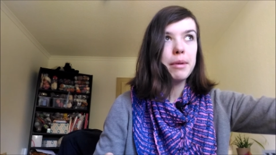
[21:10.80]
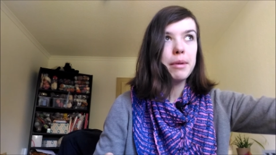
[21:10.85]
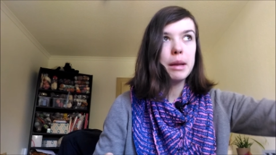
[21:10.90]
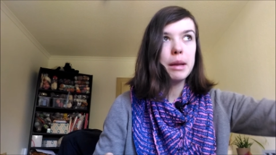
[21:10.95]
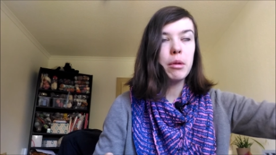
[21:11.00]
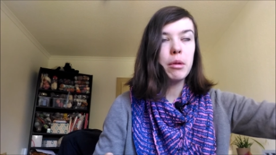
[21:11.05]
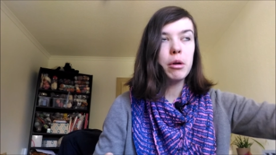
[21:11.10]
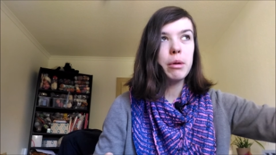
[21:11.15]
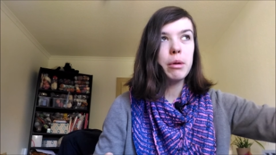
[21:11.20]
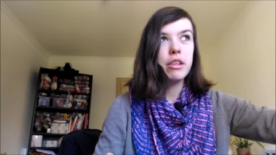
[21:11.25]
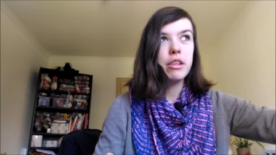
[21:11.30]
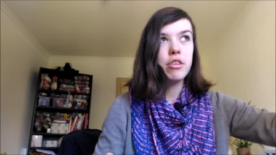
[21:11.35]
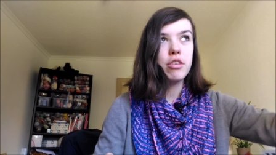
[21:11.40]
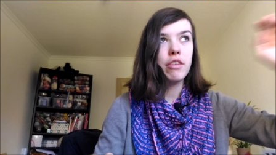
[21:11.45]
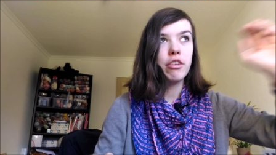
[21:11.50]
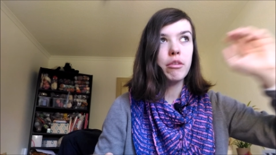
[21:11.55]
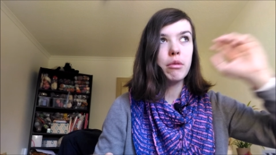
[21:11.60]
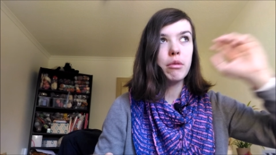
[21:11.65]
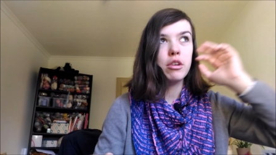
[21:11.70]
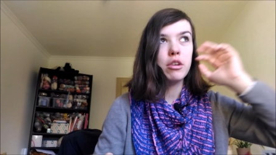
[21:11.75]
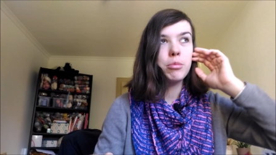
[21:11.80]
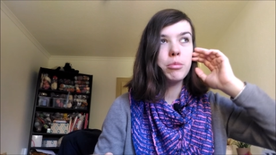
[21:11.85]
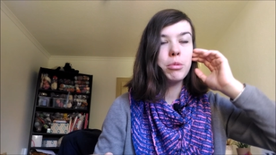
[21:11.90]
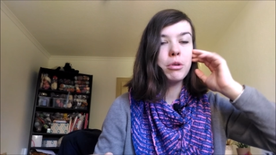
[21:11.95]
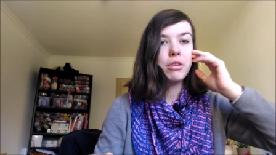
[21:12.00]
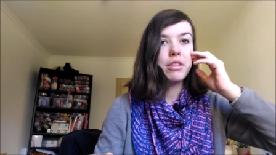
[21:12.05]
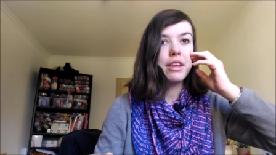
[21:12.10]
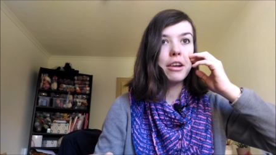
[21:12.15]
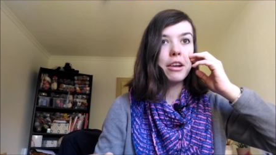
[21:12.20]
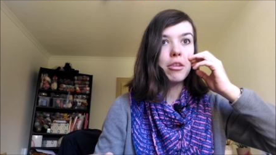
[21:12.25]
But I'm not quite sure if I want to
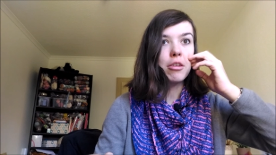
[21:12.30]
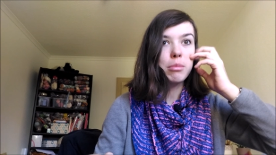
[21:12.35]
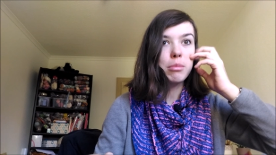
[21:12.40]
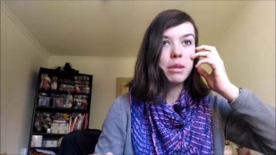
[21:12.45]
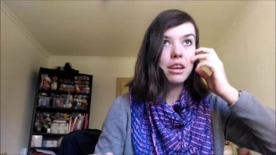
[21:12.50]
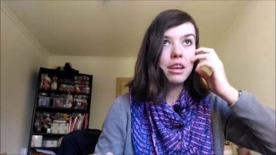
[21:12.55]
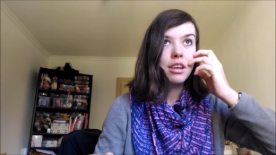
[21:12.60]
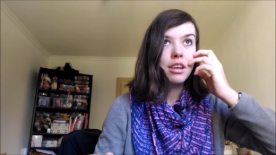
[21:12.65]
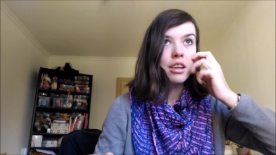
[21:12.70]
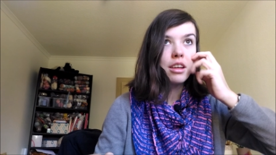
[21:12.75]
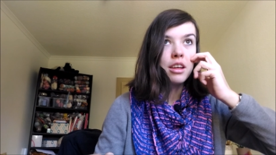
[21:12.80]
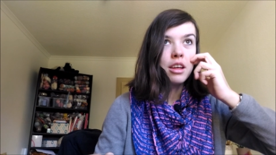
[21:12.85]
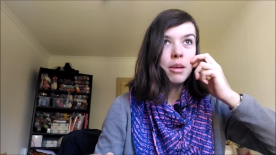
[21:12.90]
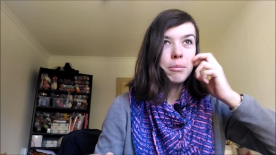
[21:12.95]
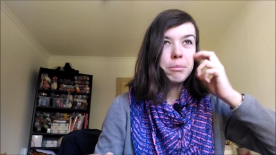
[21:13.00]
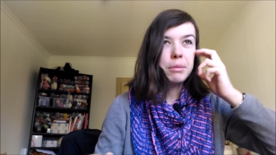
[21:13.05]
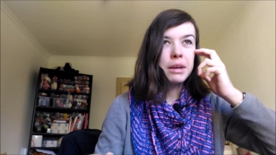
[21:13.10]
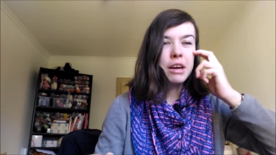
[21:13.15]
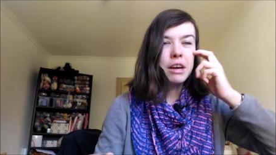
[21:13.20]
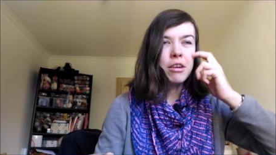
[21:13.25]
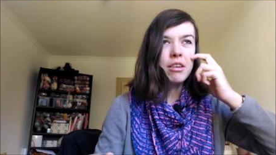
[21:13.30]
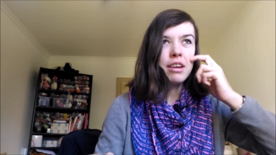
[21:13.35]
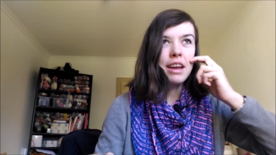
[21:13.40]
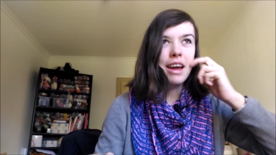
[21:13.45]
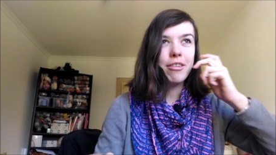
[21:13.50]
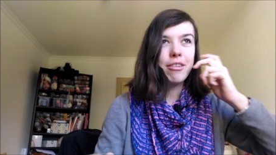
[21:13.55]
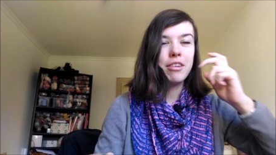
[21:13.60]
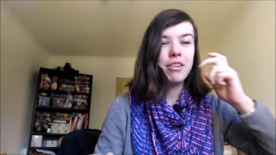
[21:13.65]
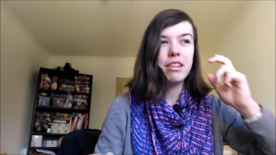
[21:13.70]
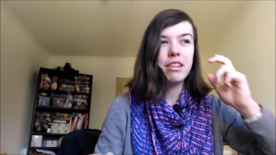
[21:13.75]
put that on me. But I only
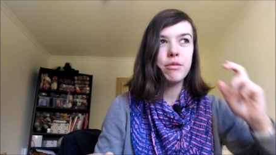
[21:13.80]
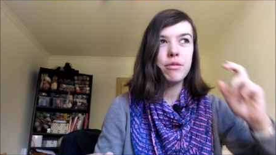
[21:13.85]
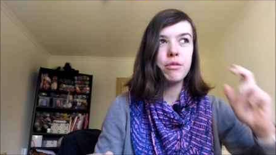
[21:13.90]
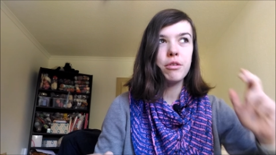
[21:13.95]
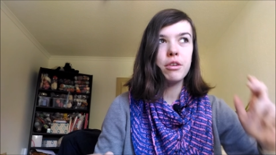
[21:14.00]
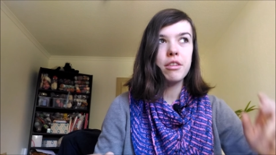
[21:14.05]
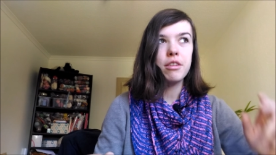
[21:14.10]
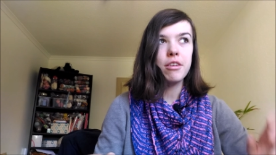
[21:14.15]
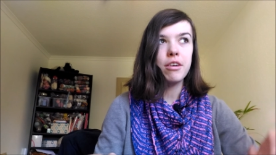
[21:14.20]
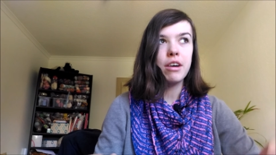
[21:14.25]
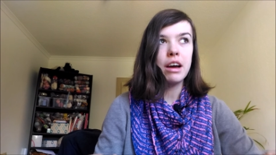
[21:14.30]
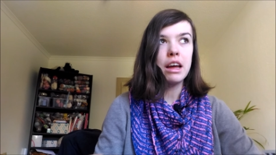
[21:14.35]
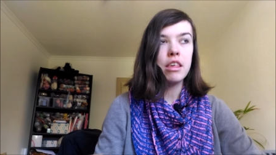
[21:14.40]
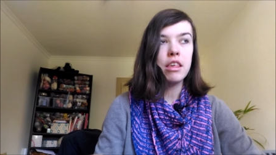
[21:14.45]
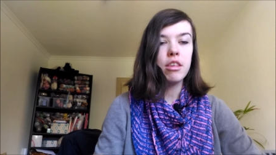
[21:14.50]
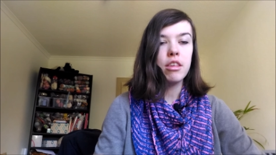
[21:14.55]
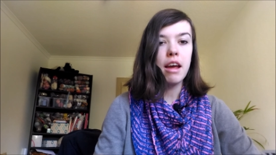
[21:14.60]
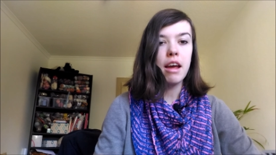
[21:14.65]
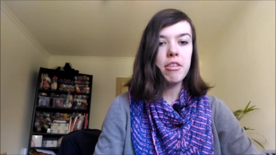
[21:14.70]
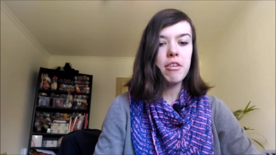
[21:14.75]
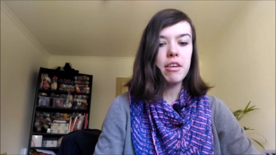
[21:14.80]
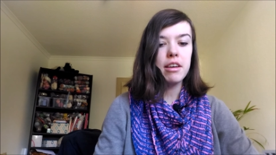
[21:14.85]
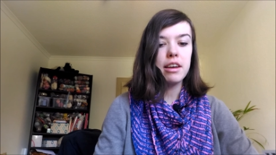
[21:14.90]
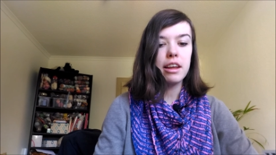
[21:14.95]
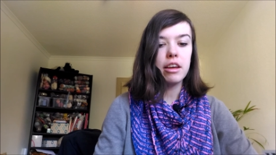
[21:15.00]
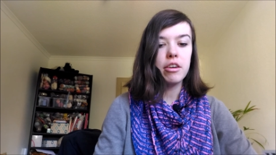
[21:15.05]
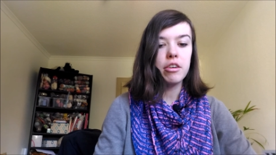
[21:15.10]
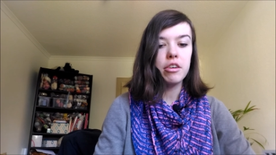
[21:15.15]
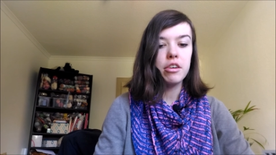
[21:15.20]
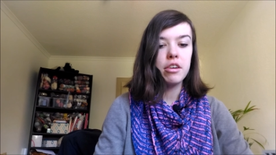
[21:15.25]
have to knit the foot, so I, I certainly
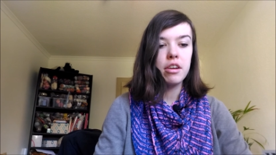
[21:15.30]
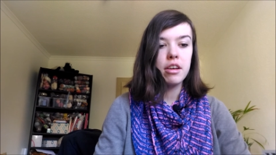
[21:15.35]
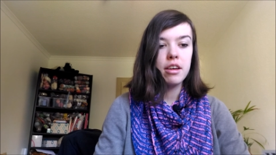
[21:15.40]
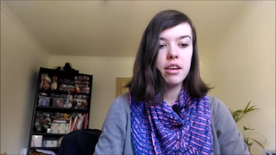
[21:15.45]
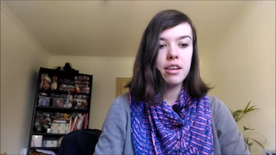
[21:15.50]
could.